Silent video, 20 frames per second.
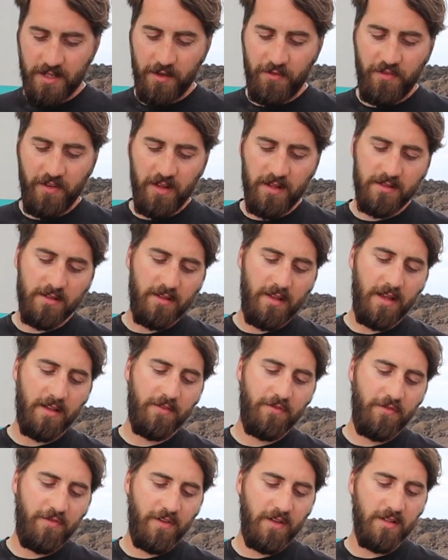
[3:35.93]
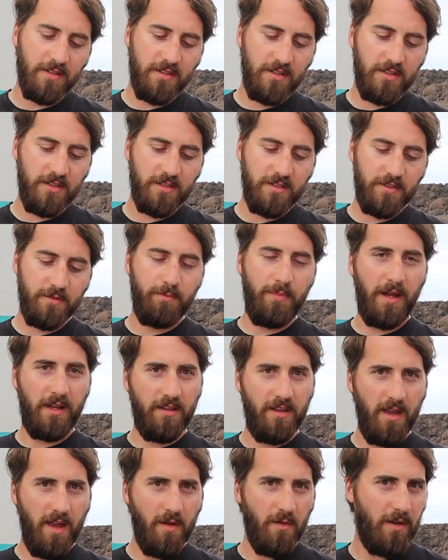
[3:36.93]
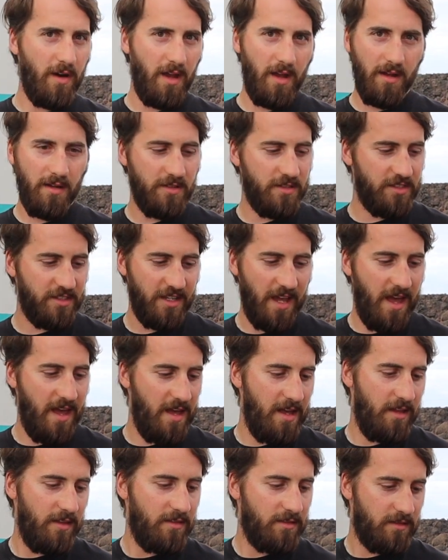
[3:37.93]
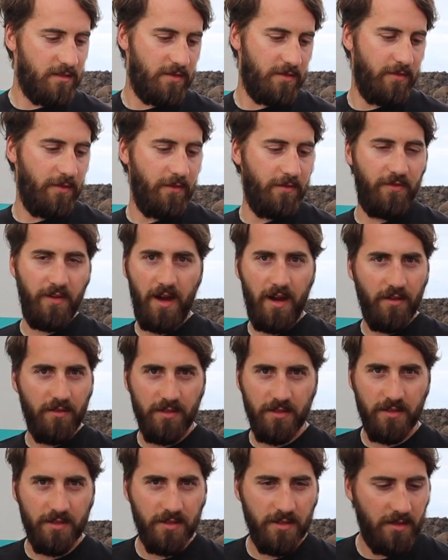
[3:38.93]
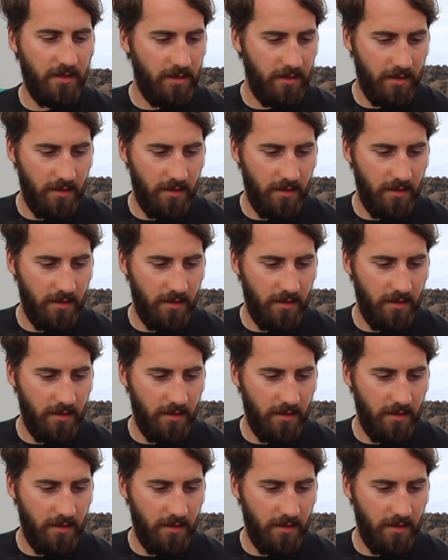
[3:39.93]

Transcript: is a filter that filters bacteria, sand, virus,